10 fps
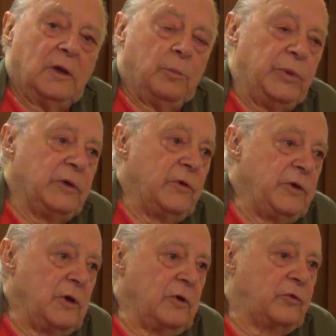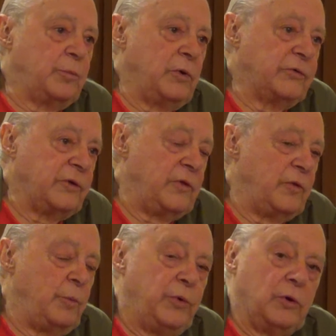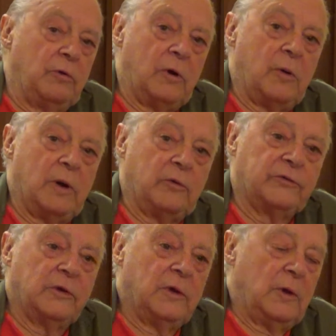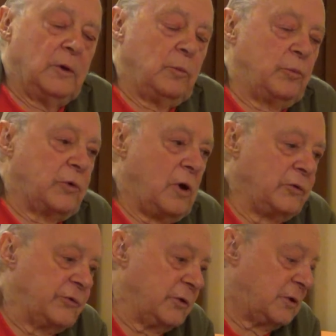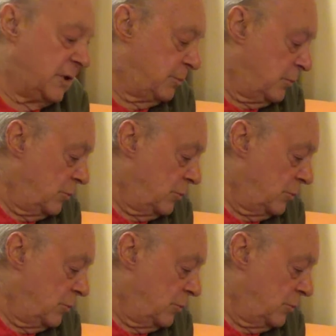being the youngest person in the bureau, I was constantly